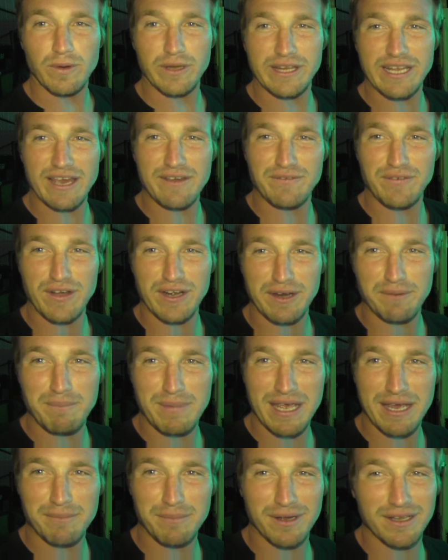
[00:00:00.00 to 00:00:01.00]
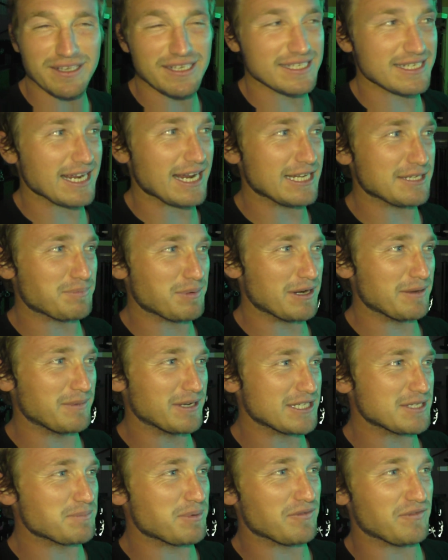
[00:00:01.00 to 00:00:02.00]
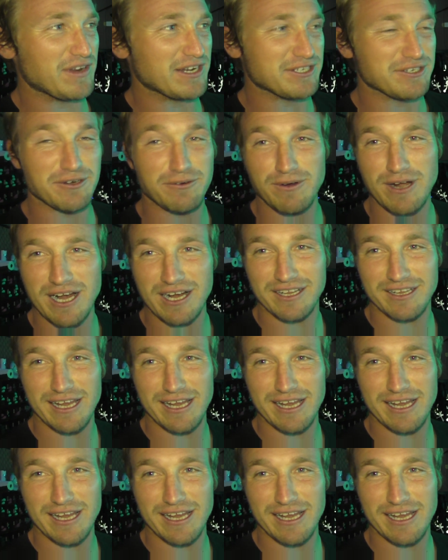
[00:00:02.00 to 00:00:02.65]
With that fucking man bun, this guy's pretty much a professional rock